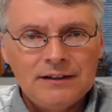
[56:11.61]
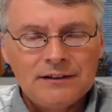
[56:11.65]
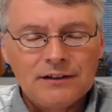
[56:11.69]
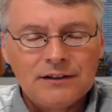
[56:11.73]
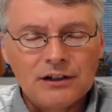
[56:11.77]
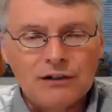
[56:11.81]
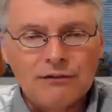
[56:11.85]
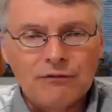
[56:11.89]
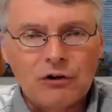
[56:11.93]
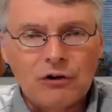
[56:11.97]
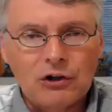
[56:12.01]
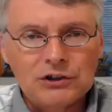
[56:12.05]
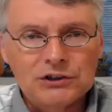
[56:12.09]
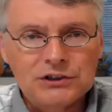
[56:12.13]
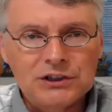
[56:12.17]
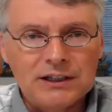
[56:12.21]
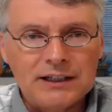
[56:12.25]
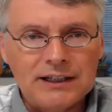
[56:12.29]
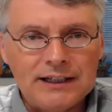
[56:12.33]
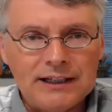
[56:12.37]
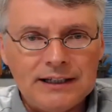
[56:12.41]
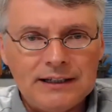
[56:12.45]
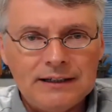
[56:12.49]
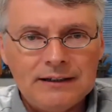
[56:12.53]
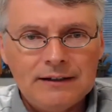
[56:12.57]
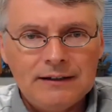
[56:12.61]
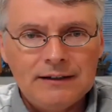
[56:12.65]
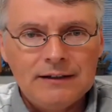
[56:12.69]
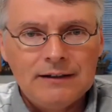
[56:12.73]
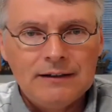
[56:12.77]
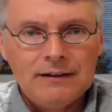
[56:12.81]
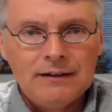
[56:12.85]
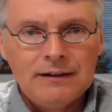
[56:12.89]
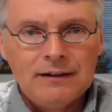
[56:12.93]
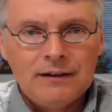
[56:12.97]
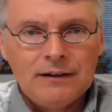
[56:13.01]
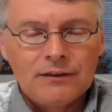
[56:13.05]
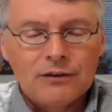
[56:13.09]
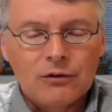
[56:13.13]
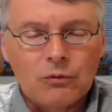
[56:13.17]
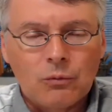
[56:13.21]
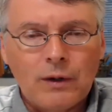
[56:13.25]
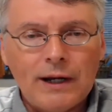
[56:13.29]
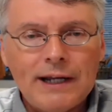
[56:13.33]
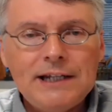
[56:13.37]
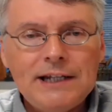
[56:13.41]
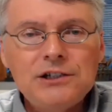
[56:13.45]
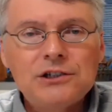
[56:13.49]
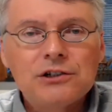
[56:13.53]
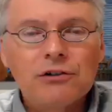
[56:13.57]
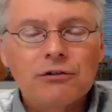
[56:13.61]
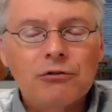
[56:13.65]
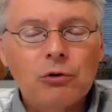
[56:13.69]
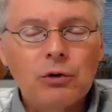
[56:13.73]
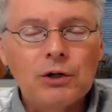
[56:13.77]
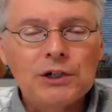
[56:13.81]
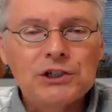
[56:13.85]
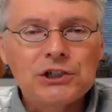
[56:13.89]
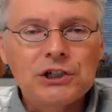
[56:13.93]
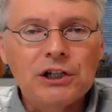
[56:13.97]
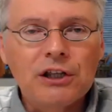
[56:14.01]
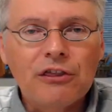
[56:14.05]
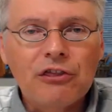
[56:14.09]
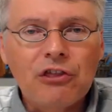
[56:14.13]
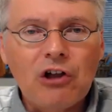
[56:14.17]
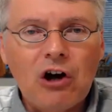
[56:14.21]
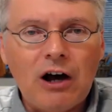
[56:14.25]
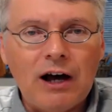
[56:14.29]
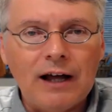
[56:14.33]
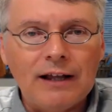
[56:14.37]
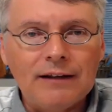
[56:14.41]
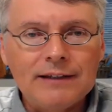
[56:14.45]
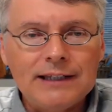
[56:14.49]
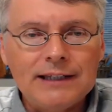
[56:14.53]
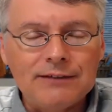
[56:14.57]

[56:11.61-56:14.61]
The diversity, the range of Christian thought,